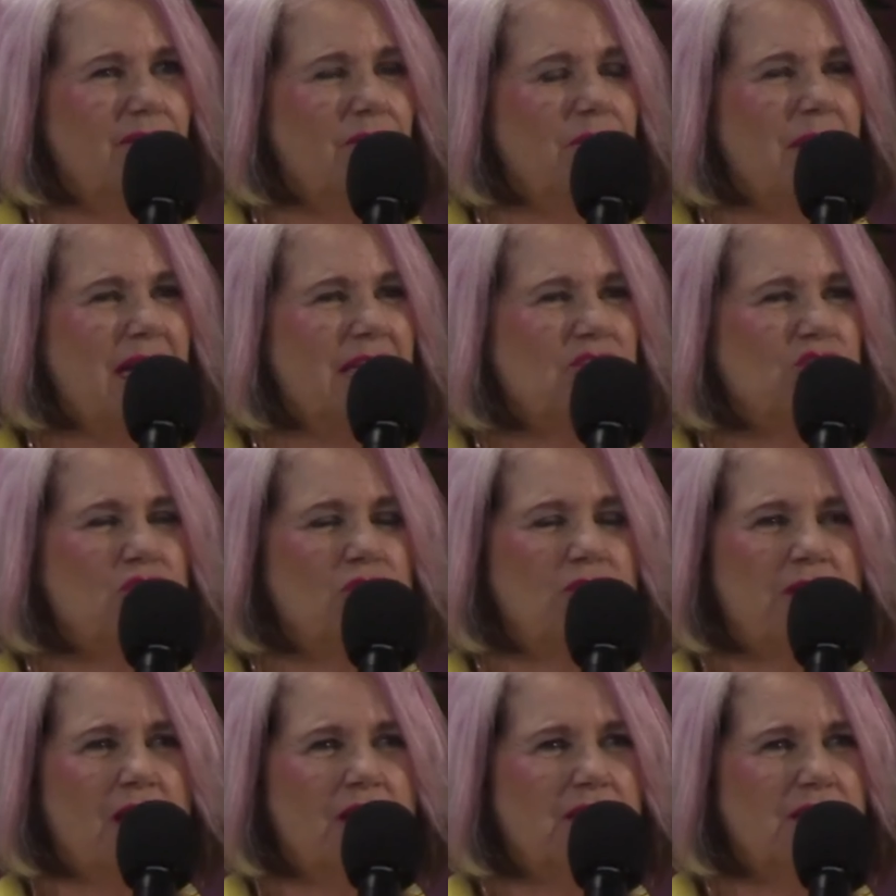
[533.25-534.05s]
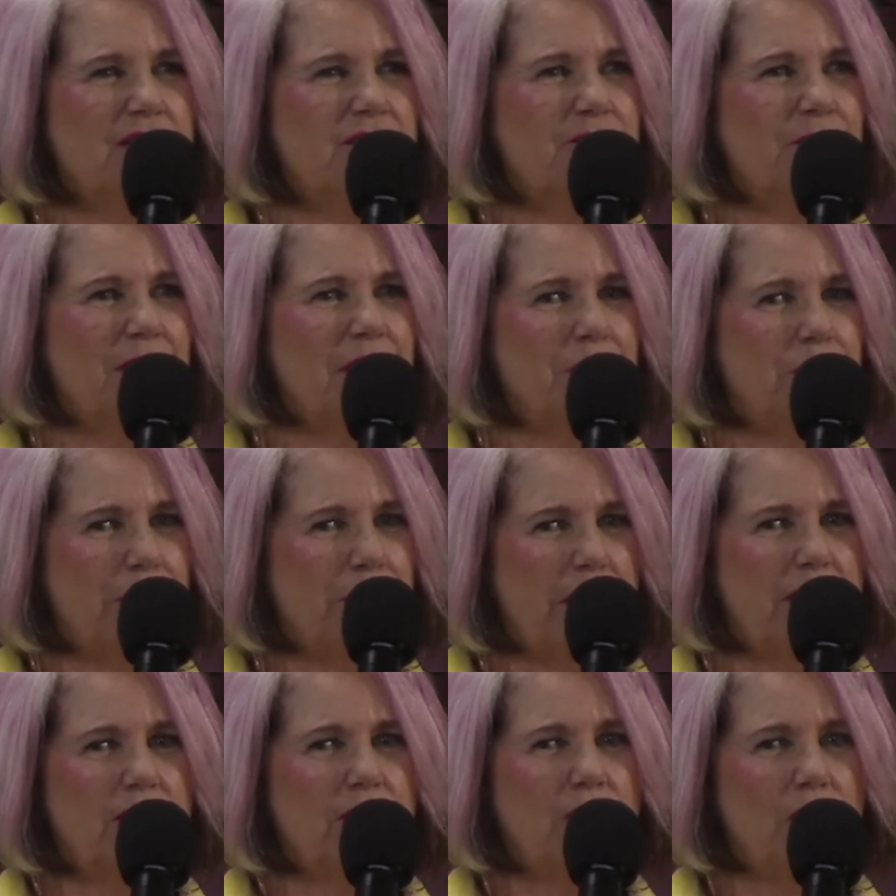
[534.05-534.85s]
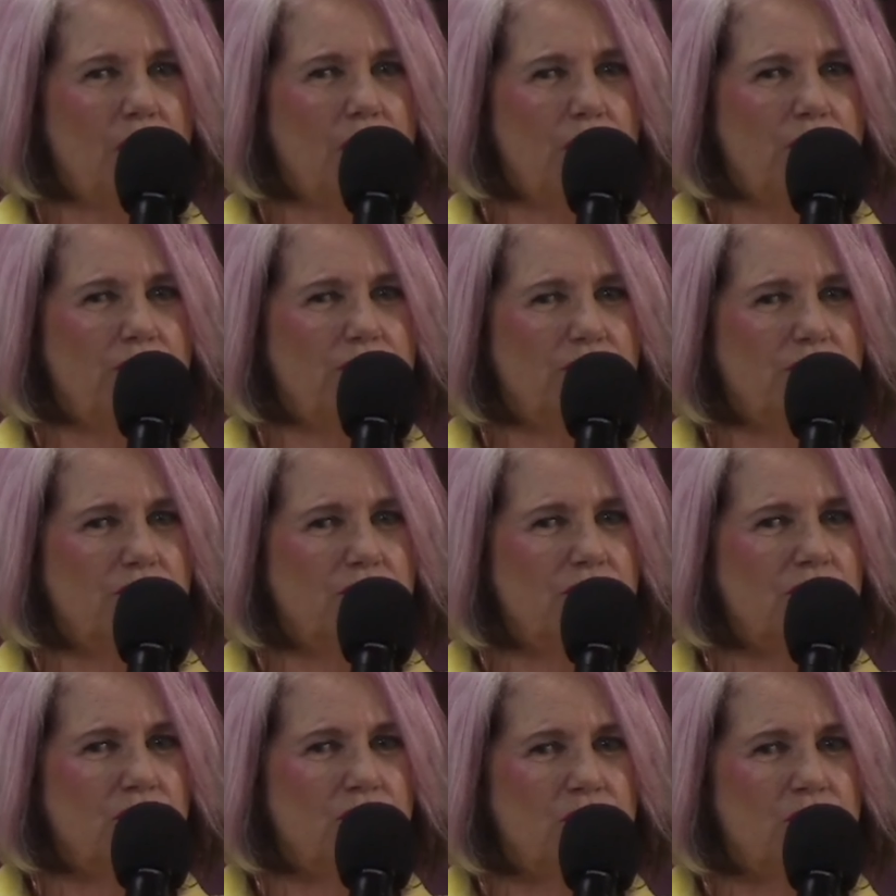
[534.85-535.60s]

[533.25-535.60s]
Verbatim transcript: Man shall not live by bread alone.